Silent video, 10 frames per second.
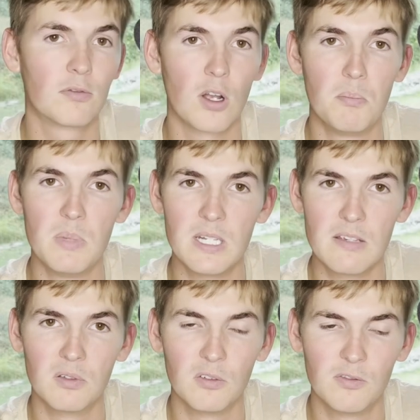from
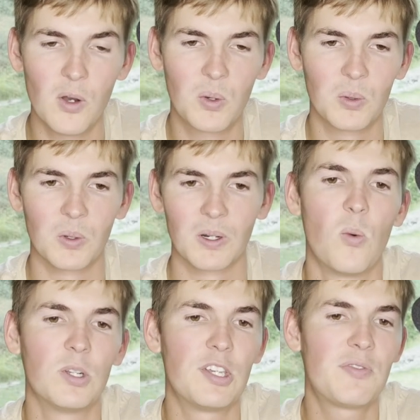medieval folklore.
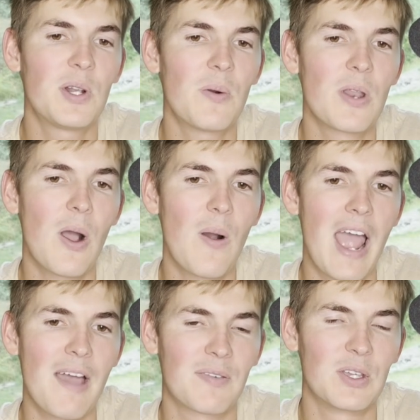Which, if you don't know,
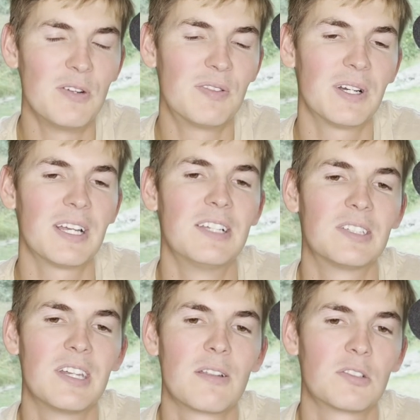Hafgufa is
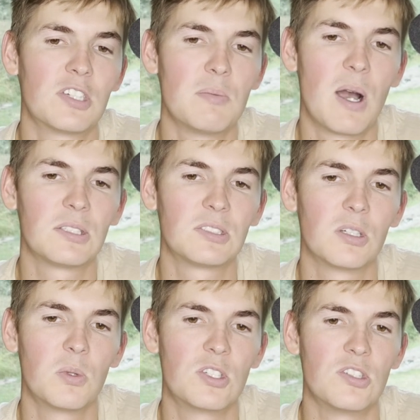another sea
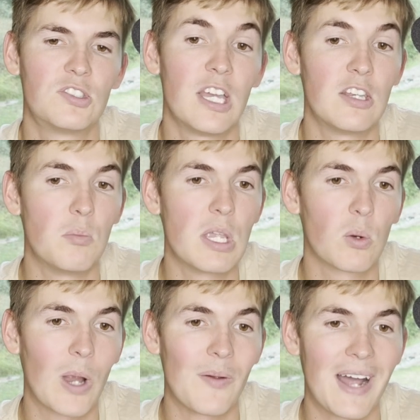monster which is said to be
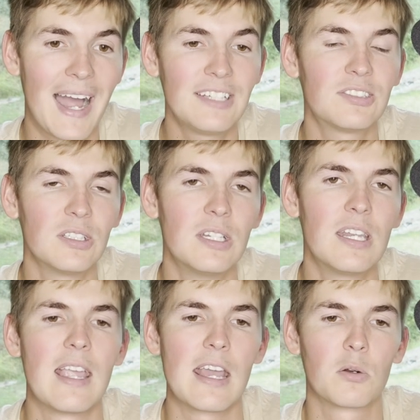around
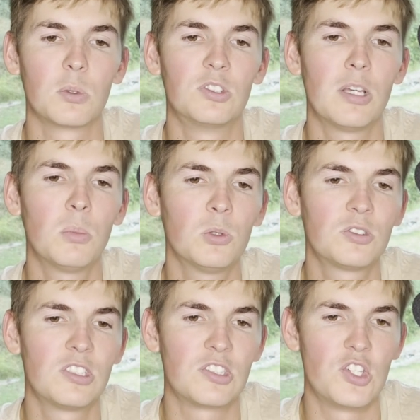Iceland, and it
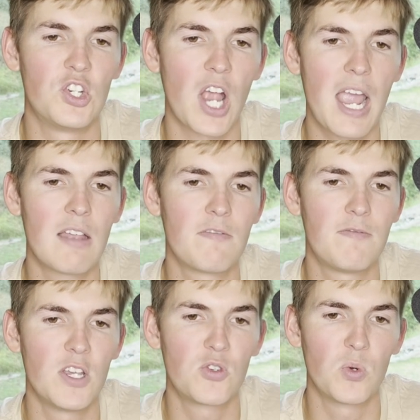resembles this giant
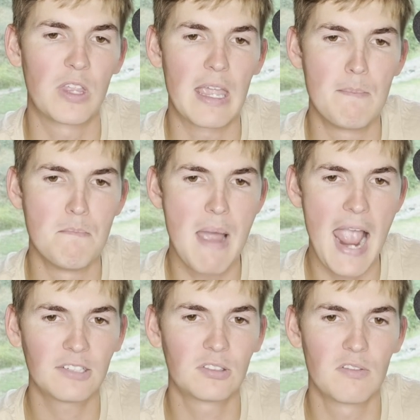fish with a
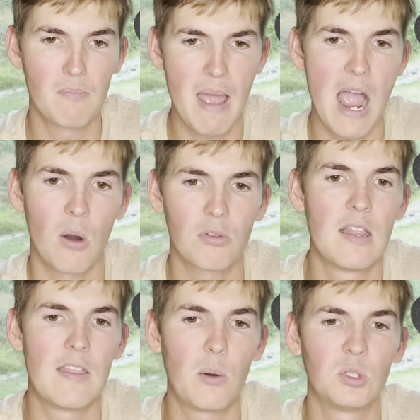massive mouth
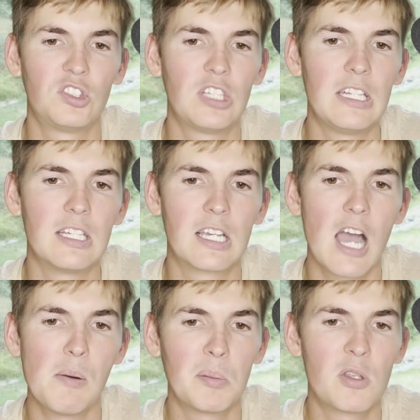that was said to
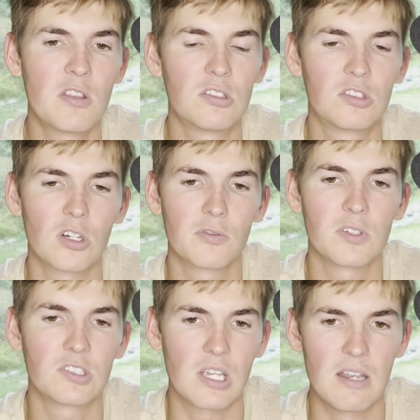come up to the
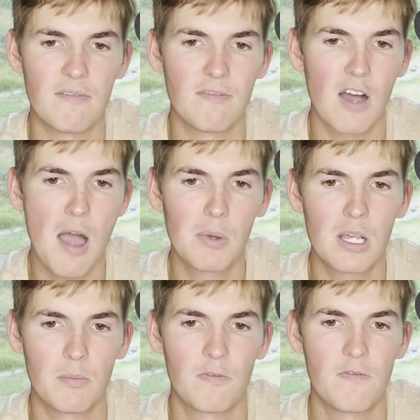surface and vomit
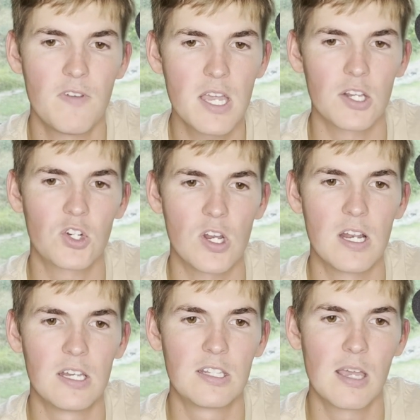up fish
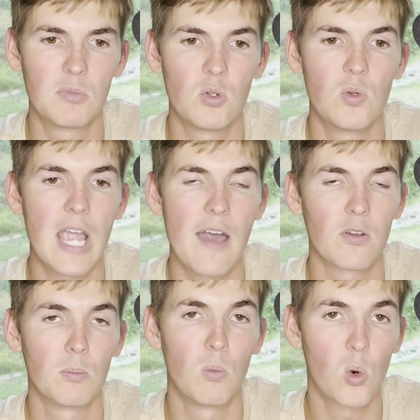in attempt to
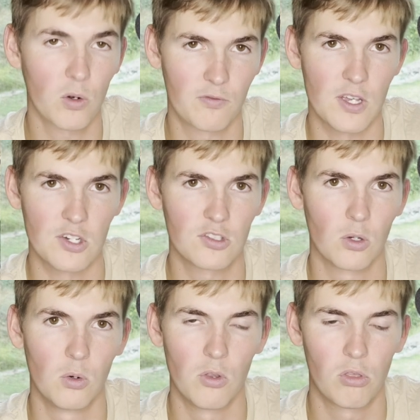gather more fish.
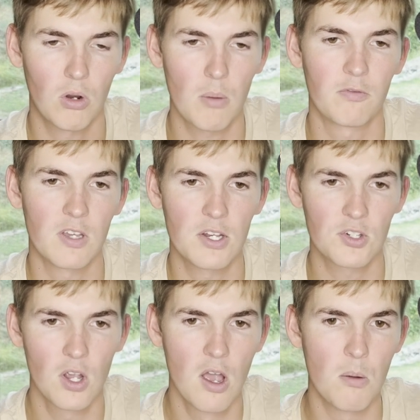So it would throw up
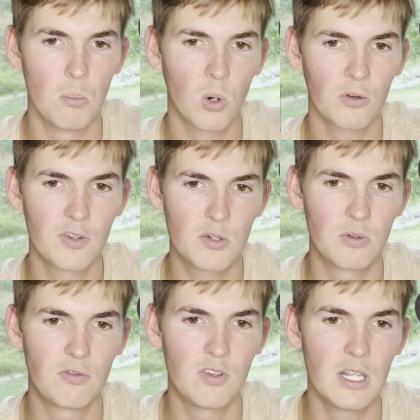fish, more fish
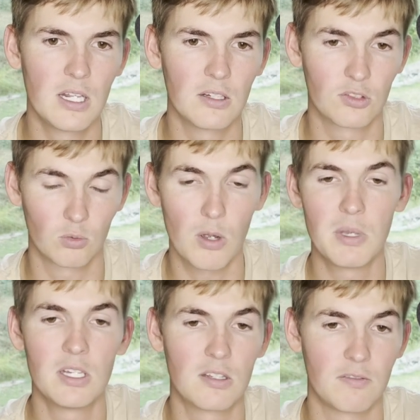would feed it, swim
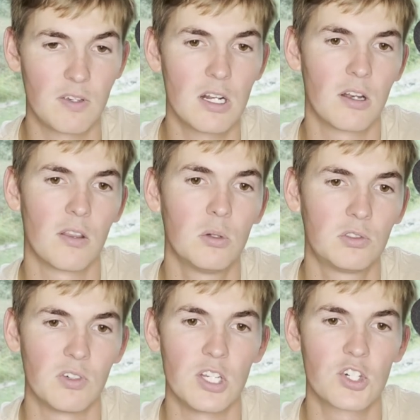in to feed on
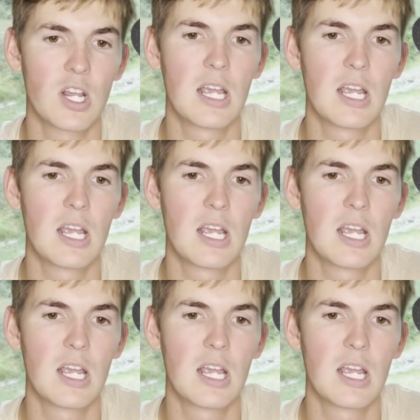those fish,